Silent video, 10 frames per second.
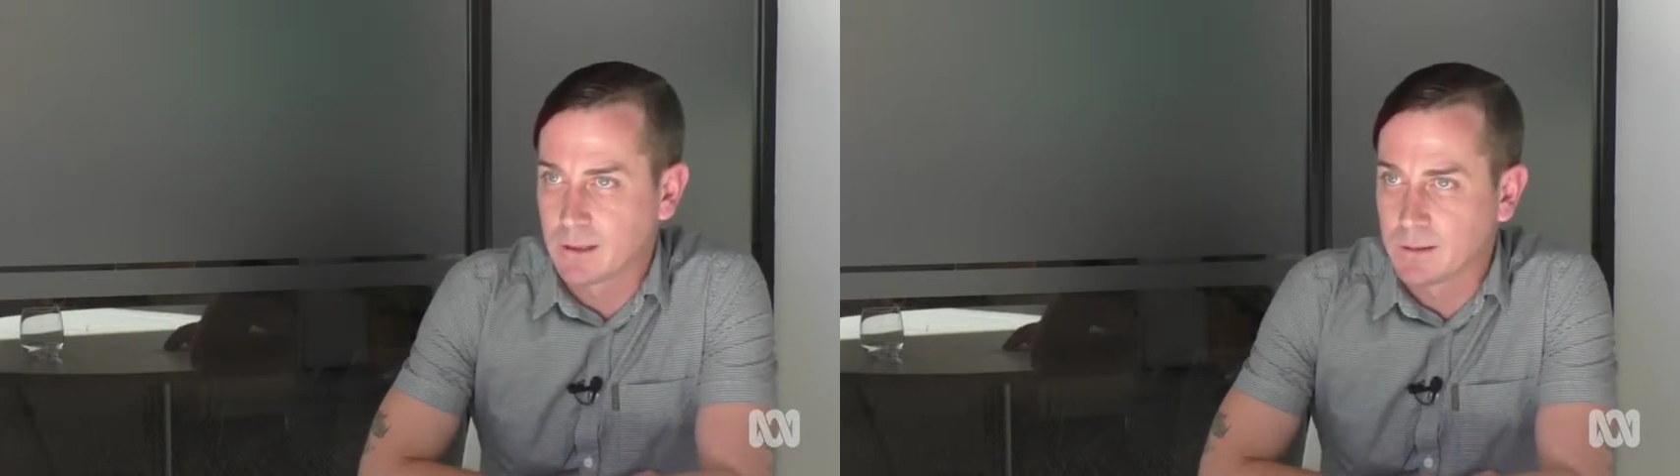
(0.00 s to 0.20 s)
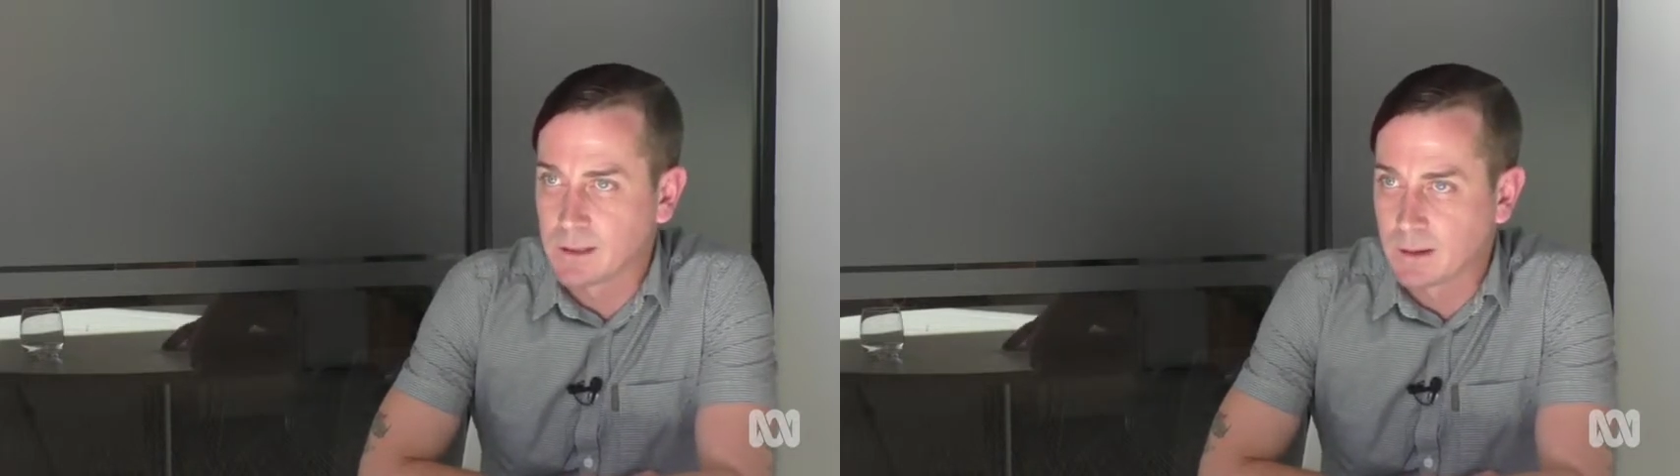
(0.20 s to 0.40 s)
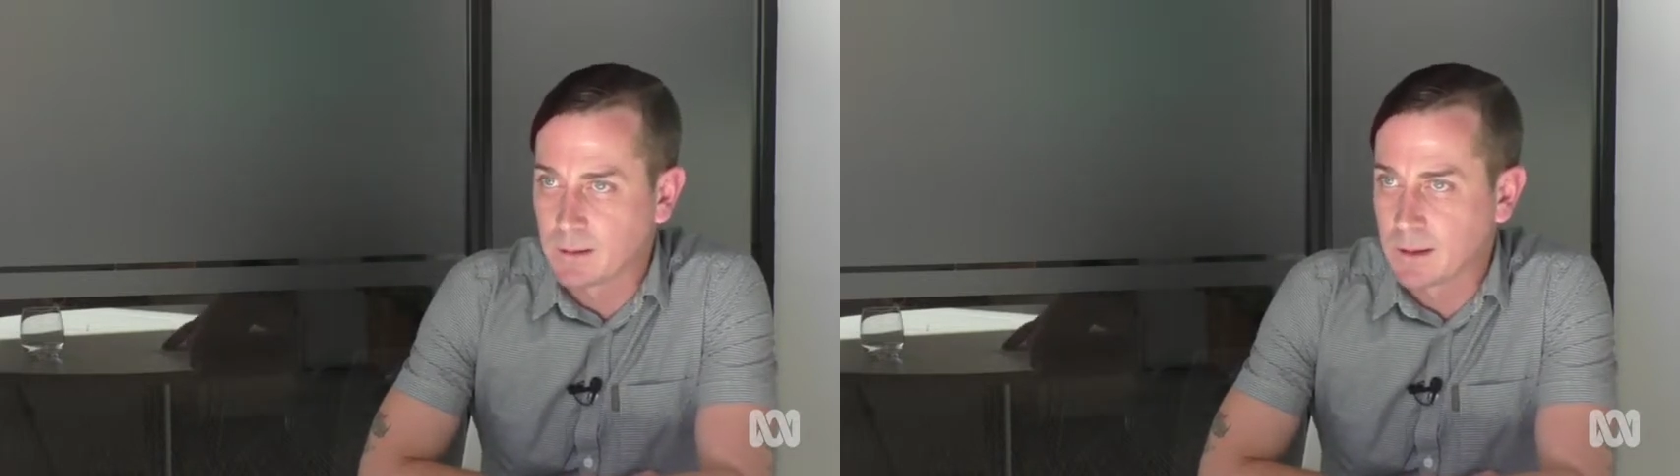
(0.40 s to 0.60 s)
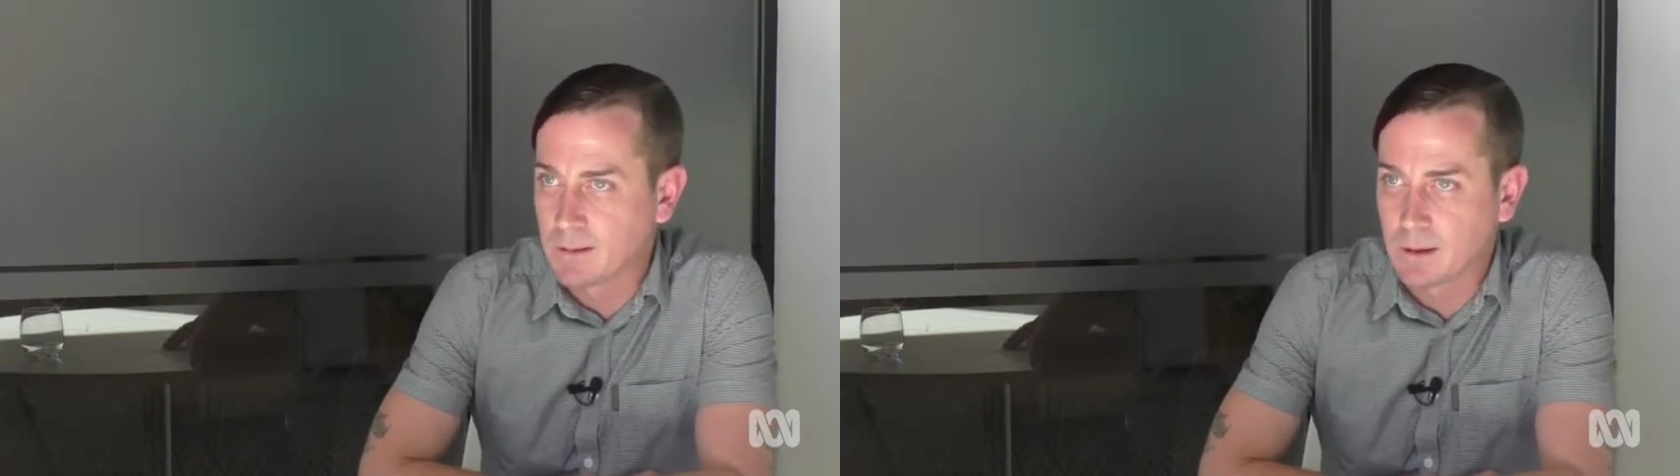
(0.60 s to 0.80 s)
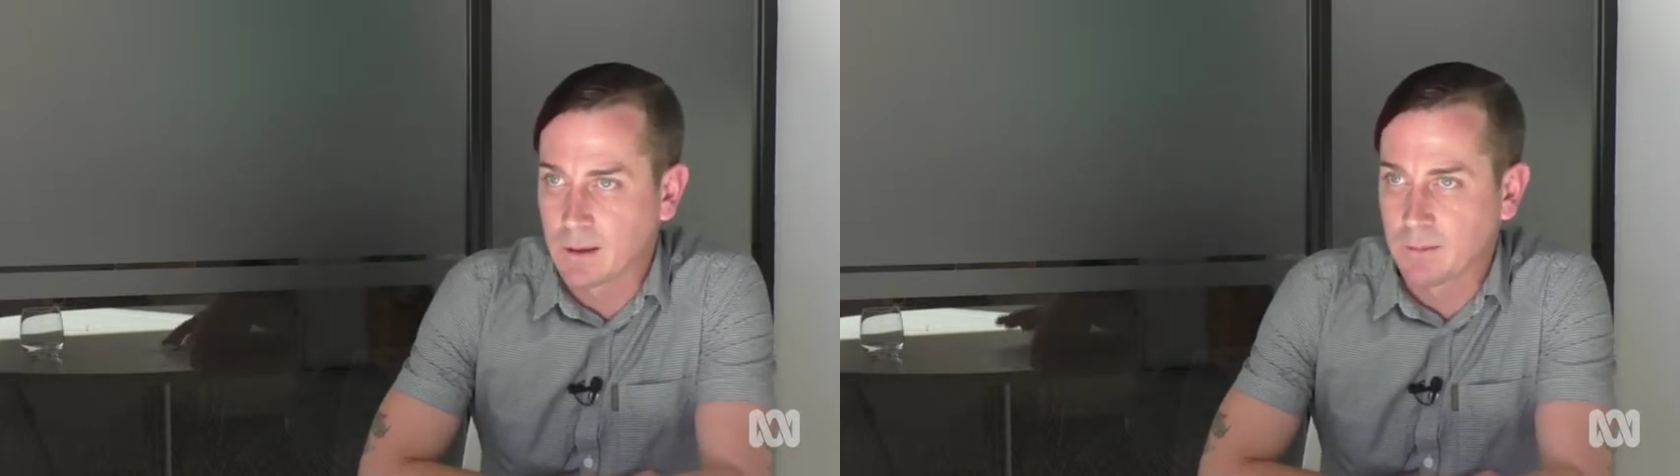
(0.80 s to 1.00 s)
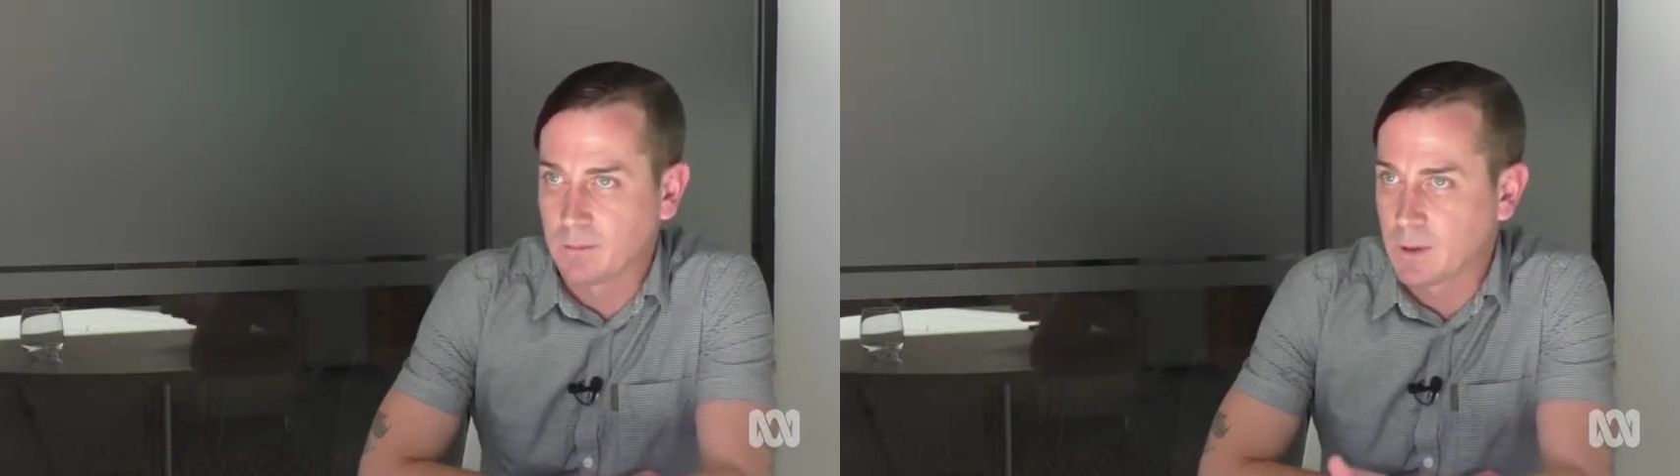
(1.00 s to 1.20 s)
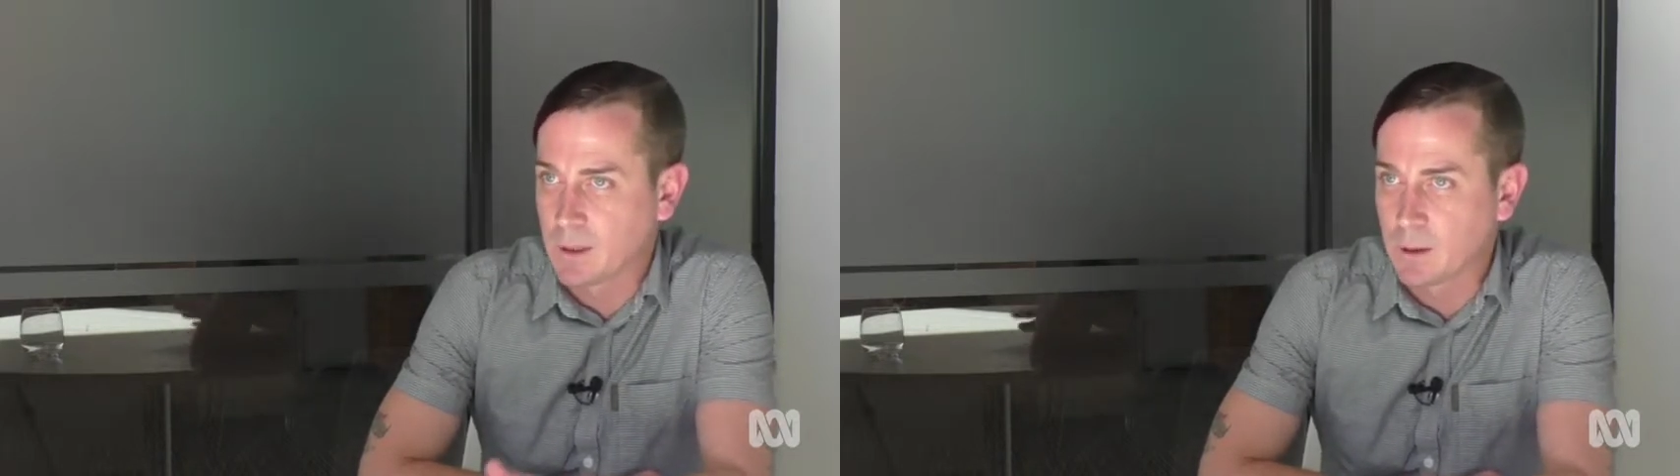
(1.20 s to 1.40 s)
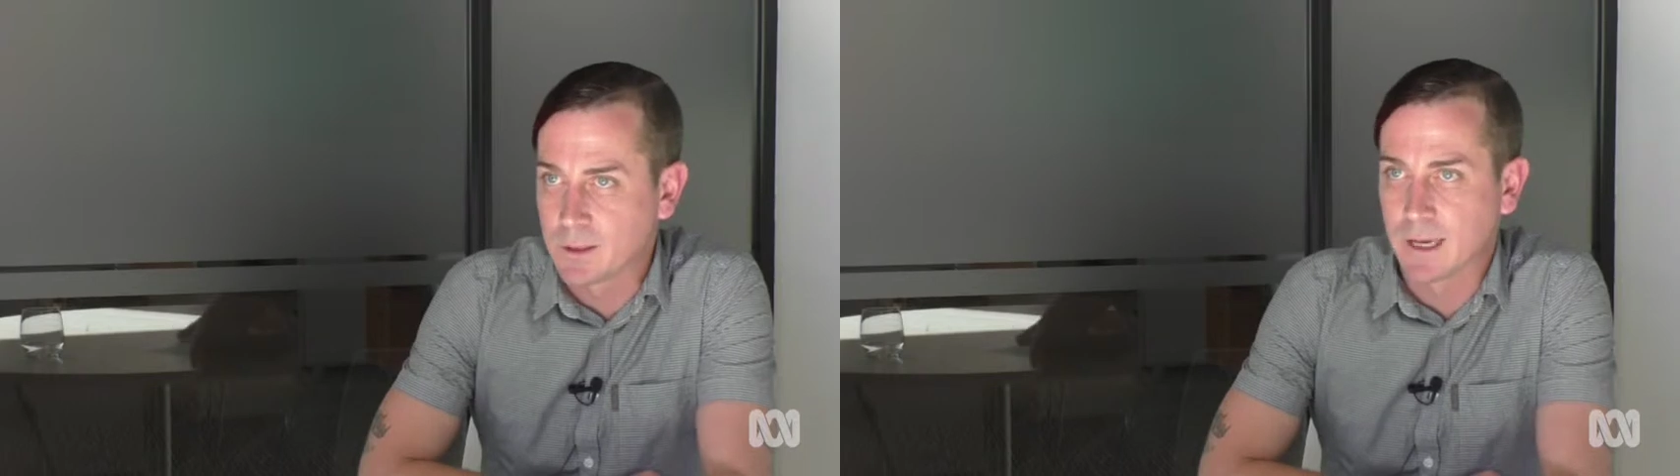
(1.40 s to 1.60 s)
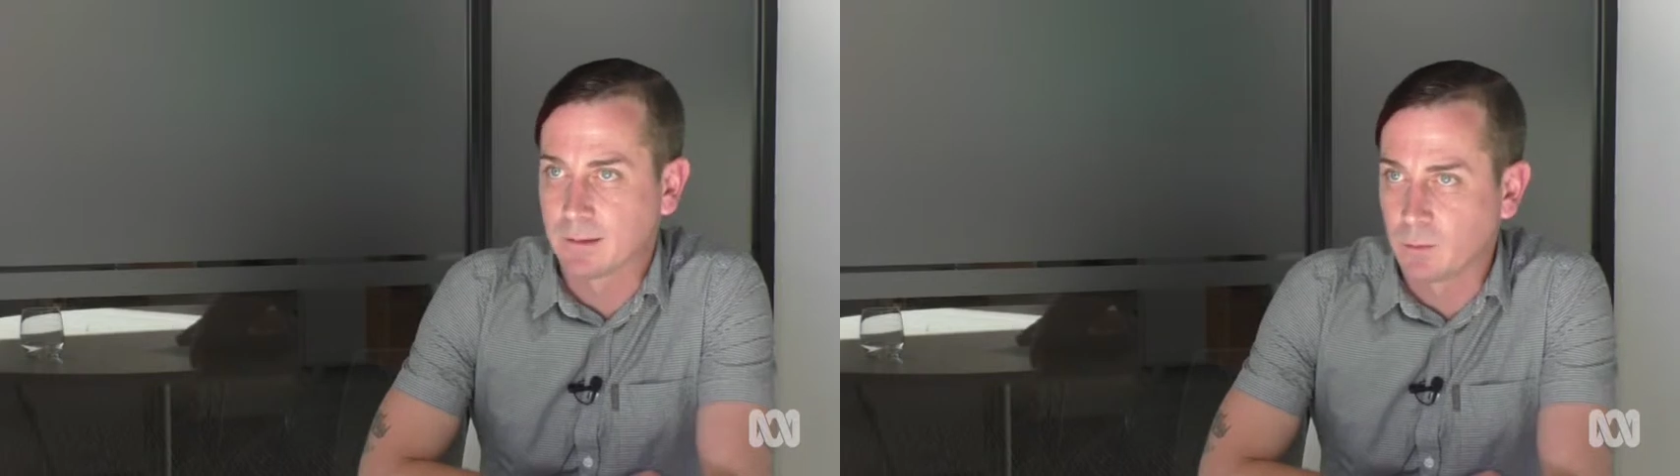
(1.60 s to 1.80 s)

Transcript: and so then you use that